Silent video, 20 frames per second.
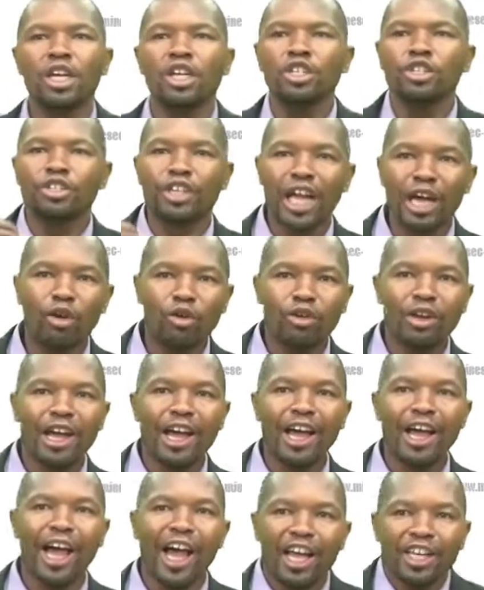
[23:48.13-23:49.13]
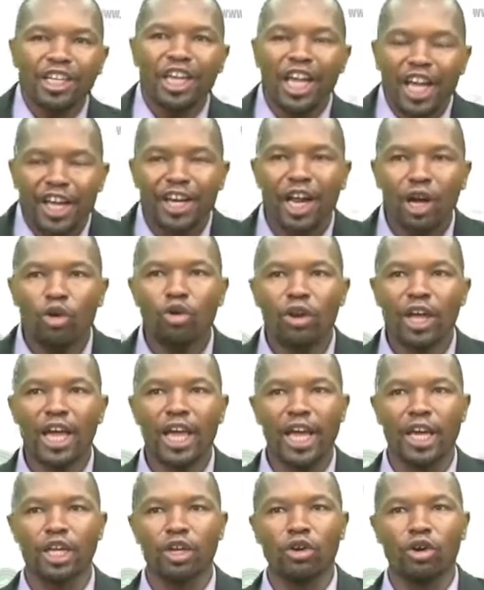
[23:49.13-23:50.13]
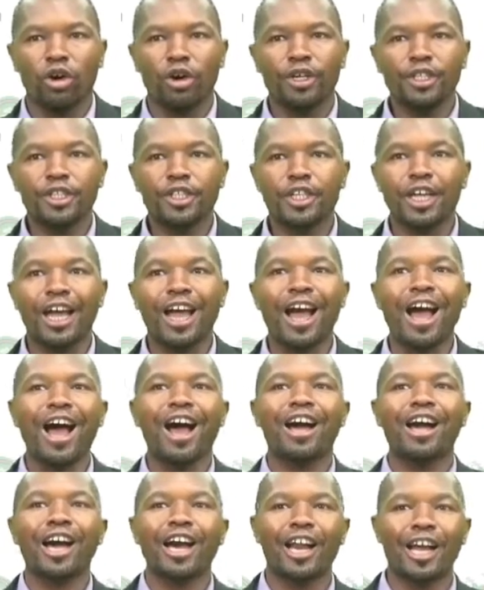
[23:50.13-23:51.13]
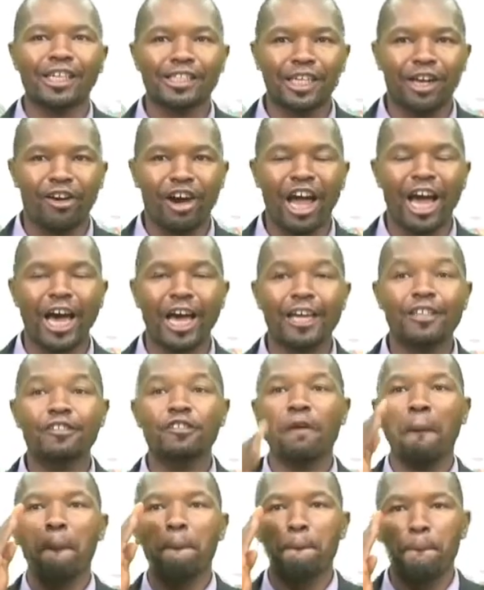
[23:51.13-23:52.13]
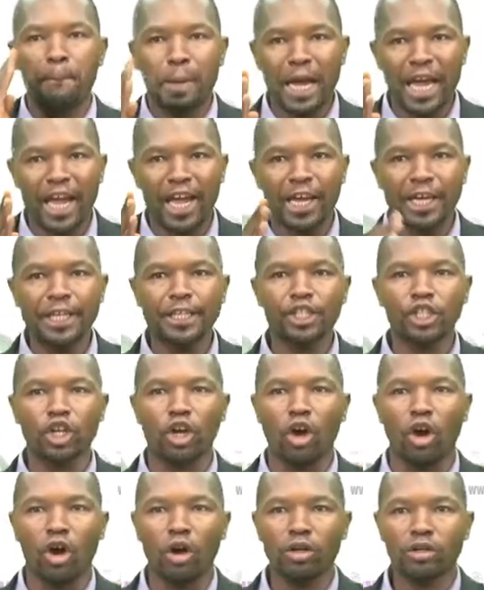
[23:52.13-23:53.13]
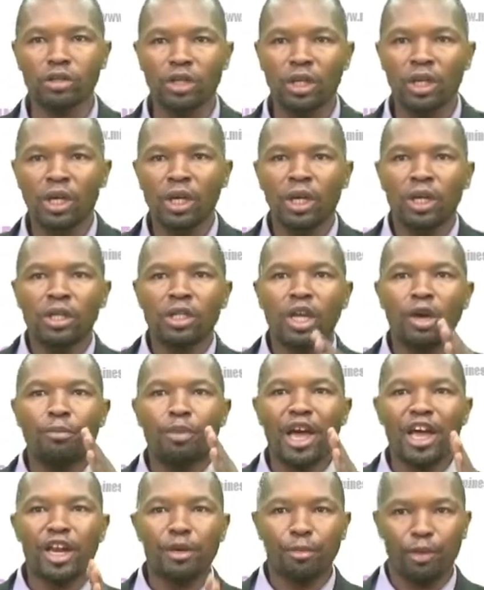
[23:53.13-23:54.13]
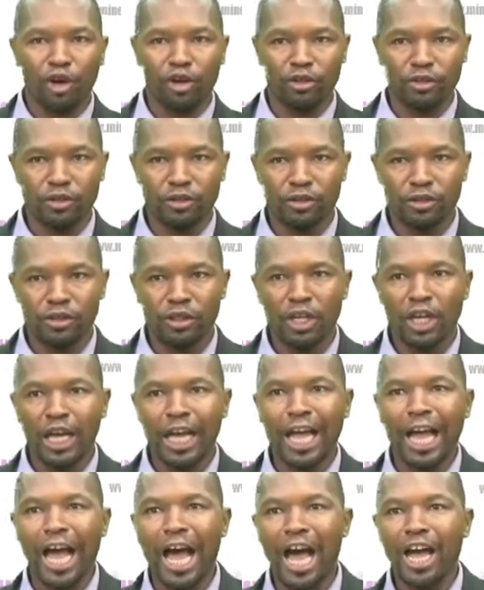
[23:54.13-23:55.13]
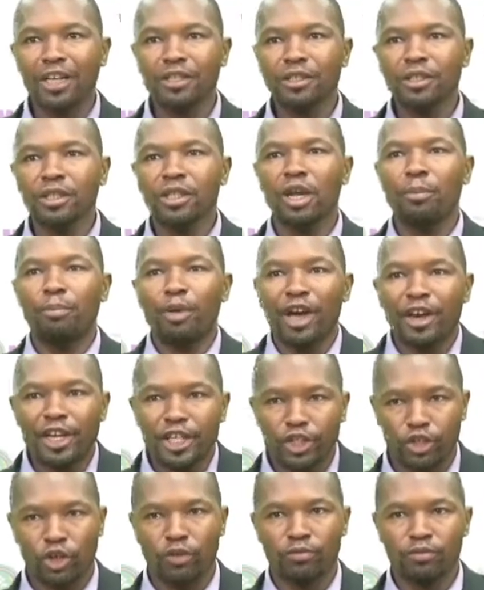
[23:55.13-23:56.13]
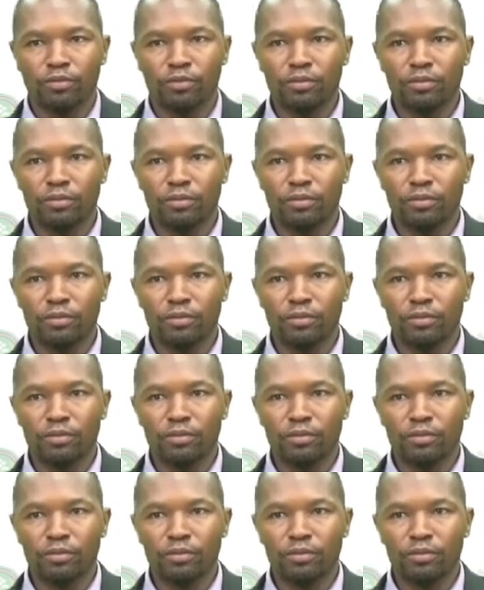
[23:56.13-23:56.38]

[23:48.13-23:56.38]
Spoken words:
regular and irregular echinoids are characterized based on the peripod and the peristome.